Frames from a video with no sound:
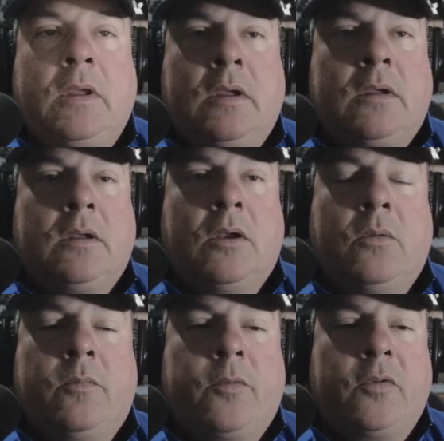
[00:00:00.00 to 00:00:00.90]
You
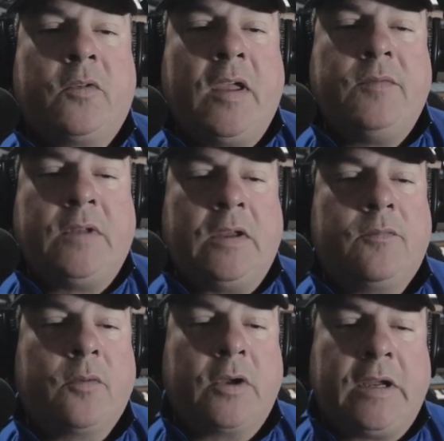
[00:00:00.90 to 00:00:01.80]
know, for safety,
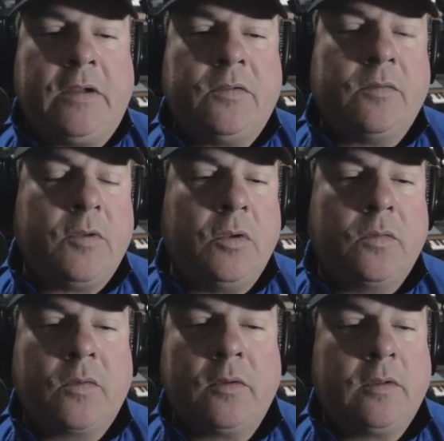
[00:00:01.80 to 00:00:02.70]
for ease of
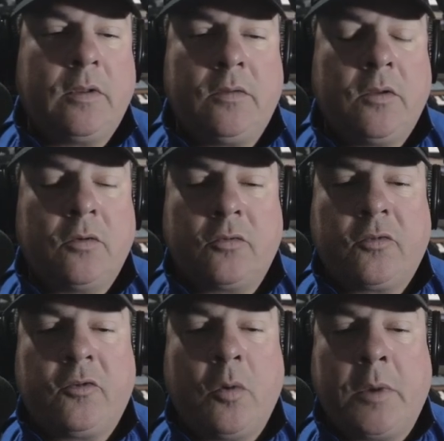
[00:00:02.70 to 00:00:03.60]
use, there are
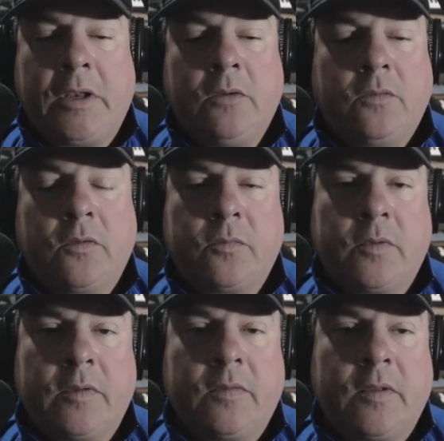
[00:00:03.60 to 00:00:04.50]
so many uses for
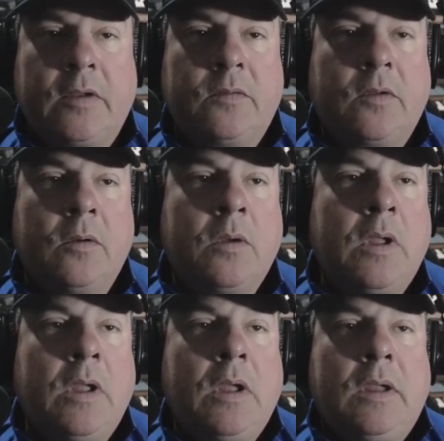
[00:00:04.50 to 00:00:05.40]
this thing. So,
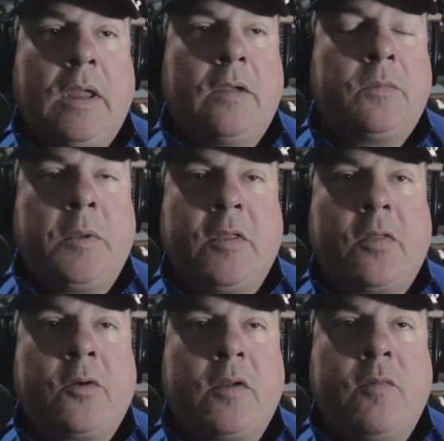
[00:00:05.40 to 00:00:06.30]
yeah, spend the
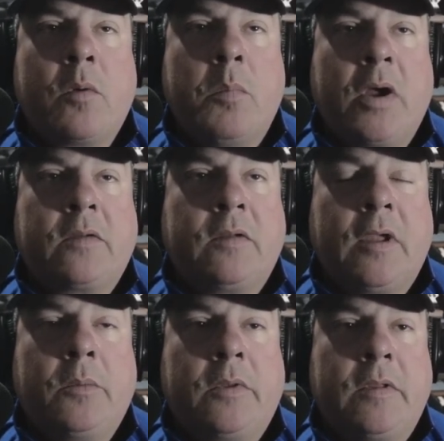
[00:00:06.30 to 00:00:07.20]
34 bucks and
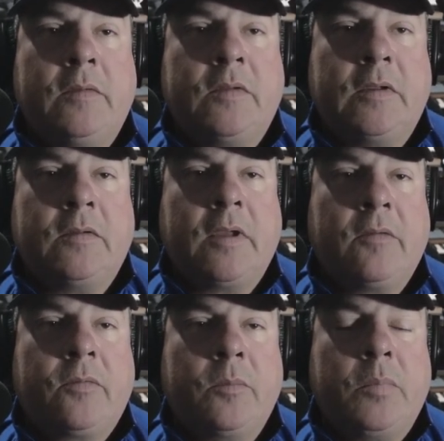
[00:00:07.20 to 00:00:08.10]
get one of these things and
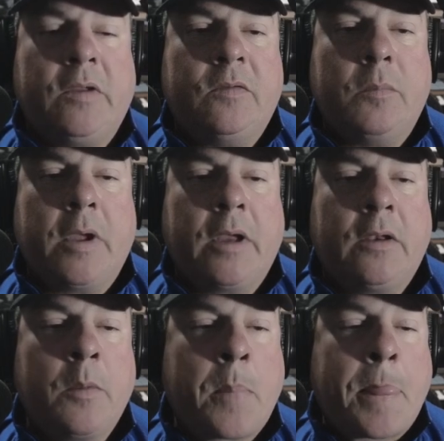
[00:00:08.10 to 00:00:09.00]
have some peace of mind,
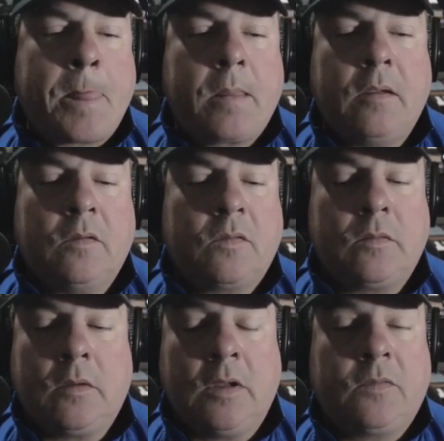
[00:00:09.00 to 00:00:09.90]
because
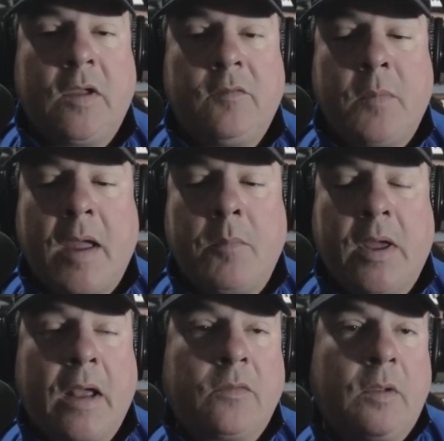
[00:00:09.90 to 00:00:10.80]
it saved my
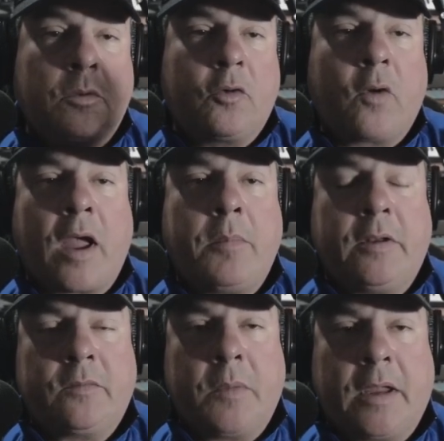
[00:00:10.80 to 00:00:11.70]
butt. I was able to grab it
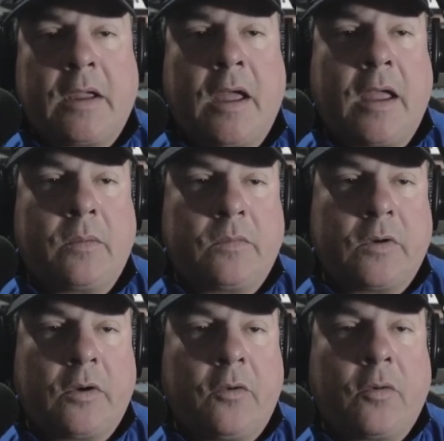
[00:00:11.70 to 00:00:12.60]
as my kayak was
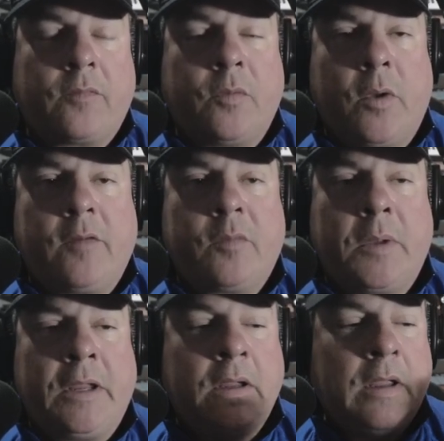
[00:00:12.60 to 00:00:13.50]
starting to drift away from
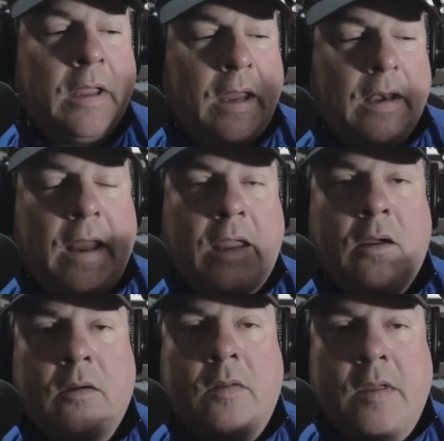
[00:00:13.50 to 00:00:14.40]
me and hang
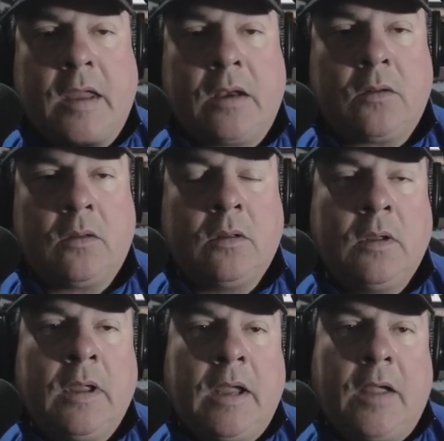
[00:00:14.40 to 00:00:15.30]
on to the handle.
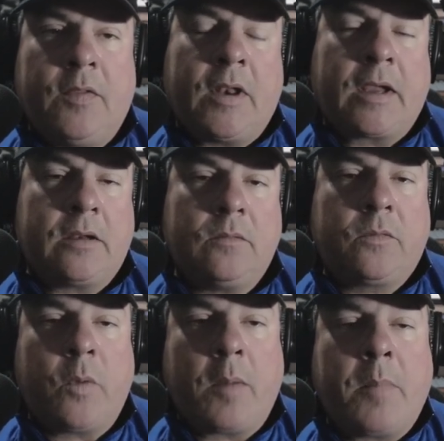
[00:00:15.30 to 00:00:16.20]
And then I
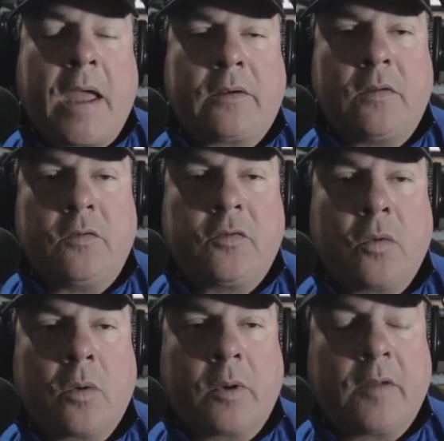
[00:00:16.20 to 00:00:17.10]
swam back to the
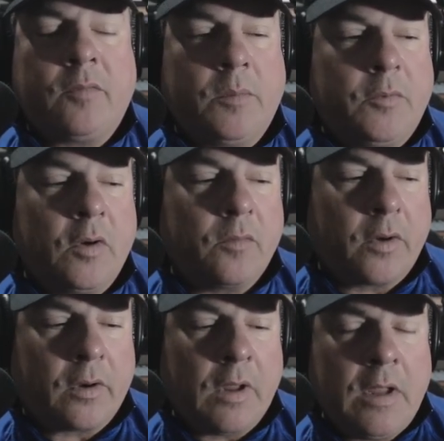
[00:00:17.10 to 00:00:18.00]
shore when I flipped over
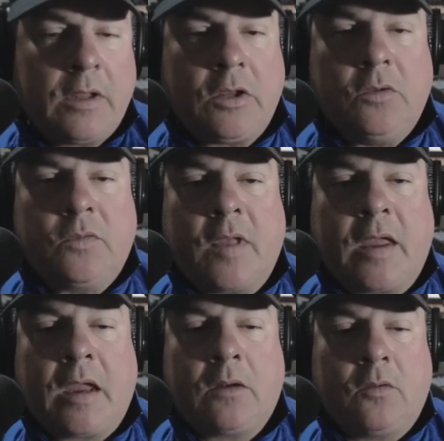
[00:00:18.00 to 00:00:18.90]
and used that
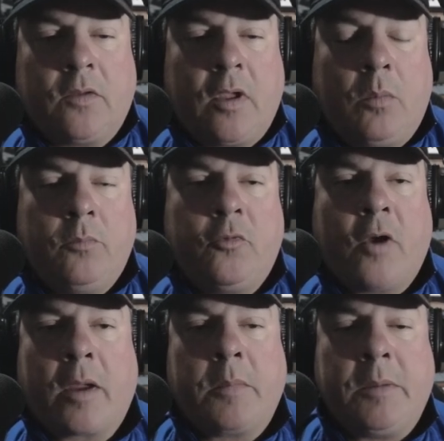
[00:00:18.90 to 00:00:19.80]
handle to help
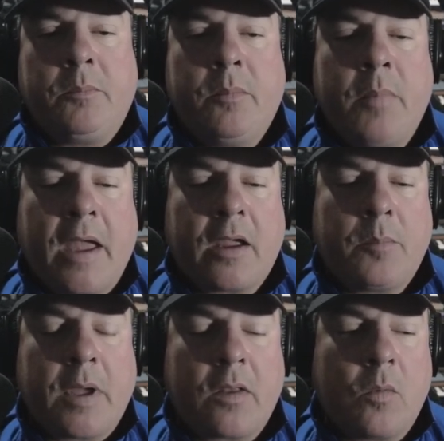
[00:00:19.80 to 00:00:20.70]
drag me back
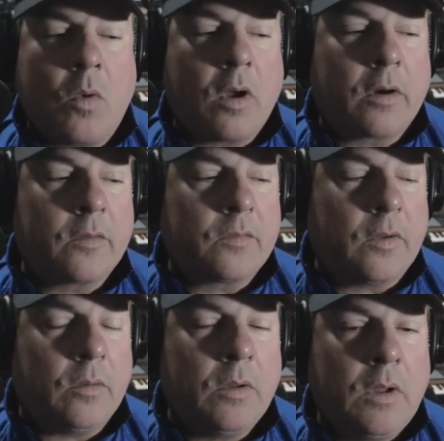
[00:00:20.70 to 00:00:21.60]
up out of the water.
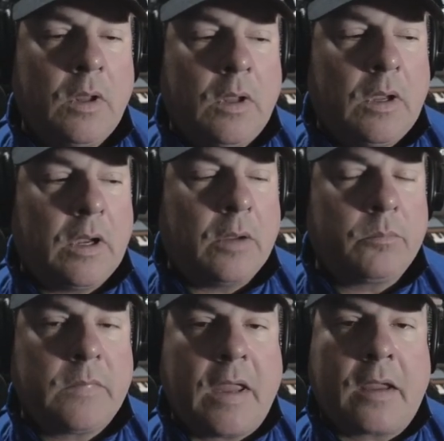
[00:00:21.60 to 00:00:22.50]
So,
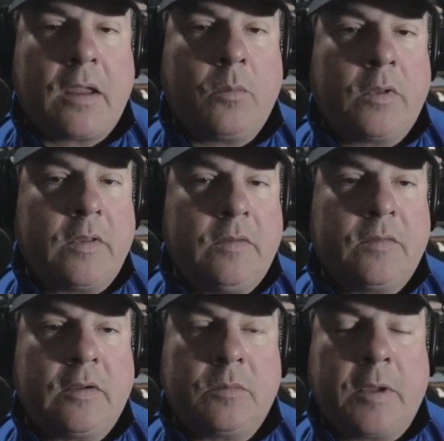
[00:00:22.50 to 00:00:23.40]
yeah, get one of these
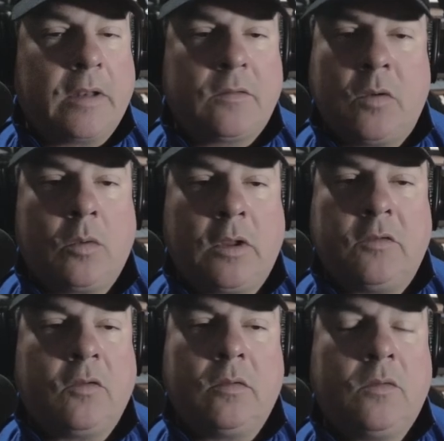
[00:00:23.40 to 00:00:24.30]
things, man.
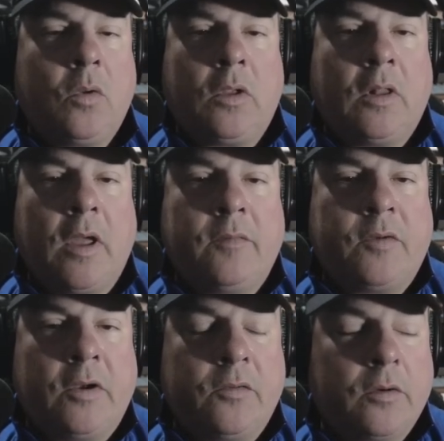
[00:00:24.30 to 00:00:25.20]
Totally a life
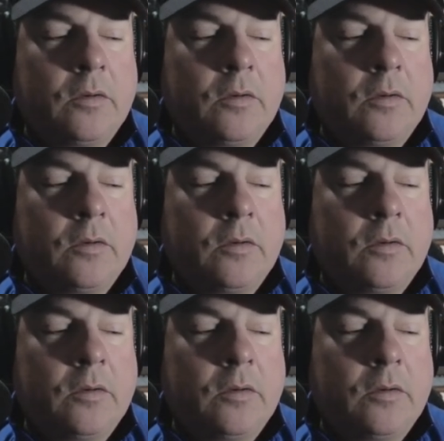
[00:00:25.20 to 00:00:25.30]
changer.